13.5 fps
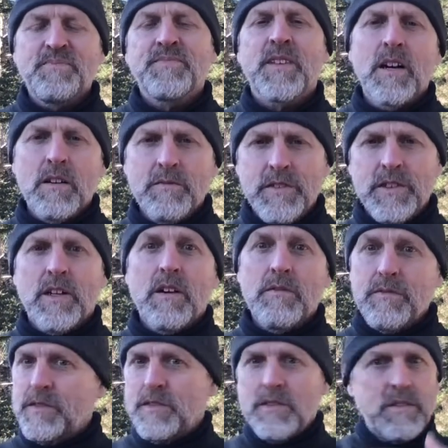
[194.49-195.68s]
of
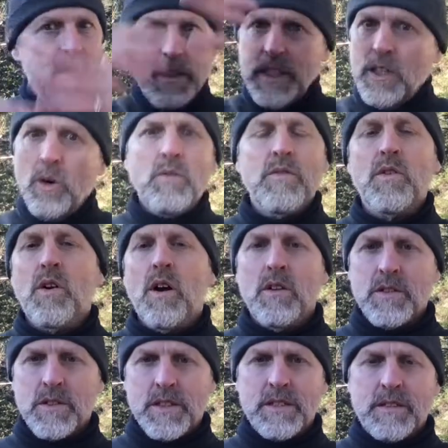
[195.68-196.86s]
the overall
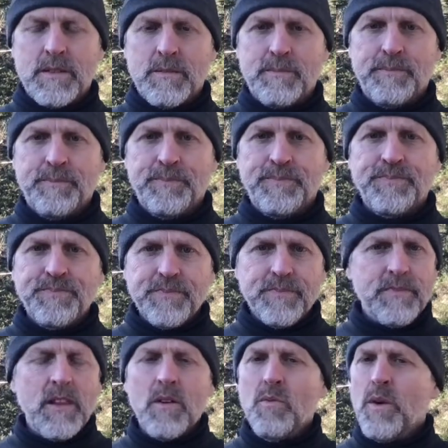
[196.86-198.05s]
system.
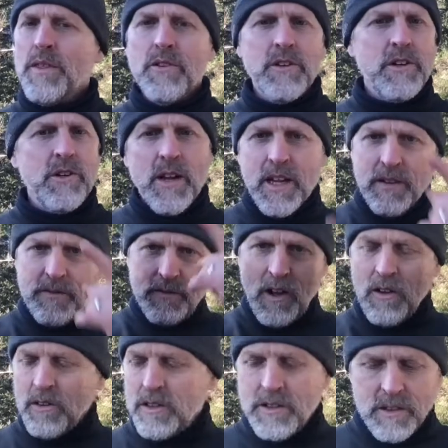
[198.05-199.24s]
Whether you have
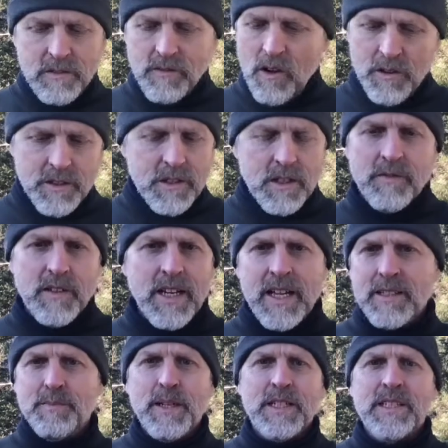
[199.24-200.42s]
knowledge of all the different
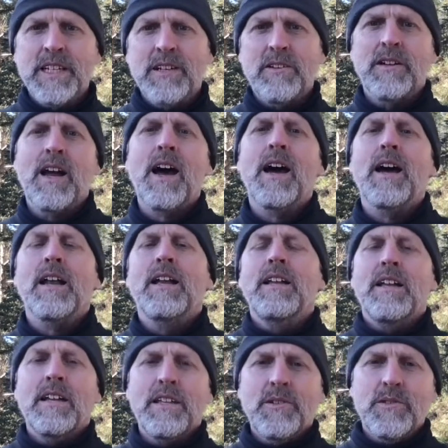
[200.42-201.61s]
aspects yet or not,
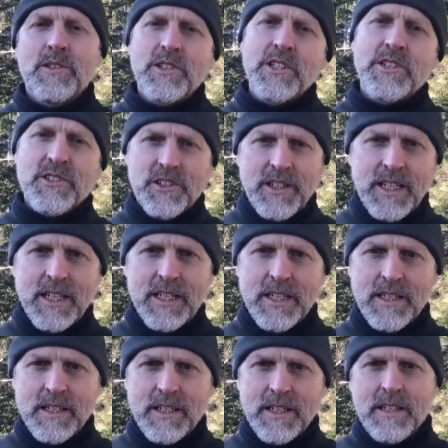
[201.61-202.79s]
you just did it.
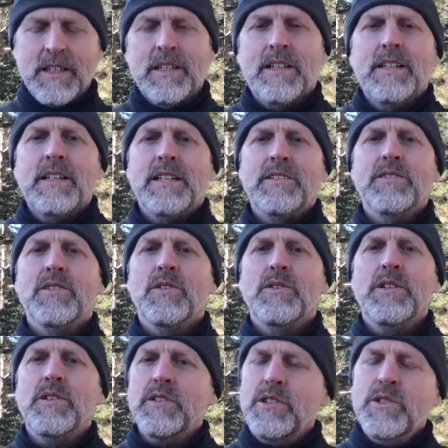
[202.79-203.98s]
And so
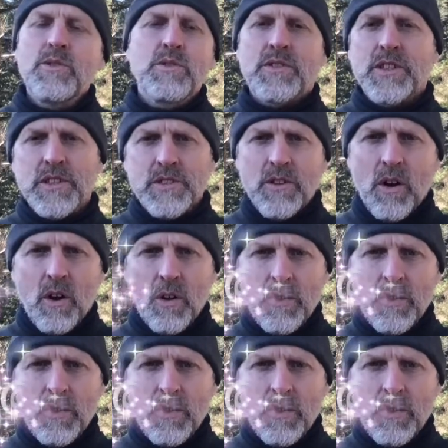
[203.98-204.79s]
you use this all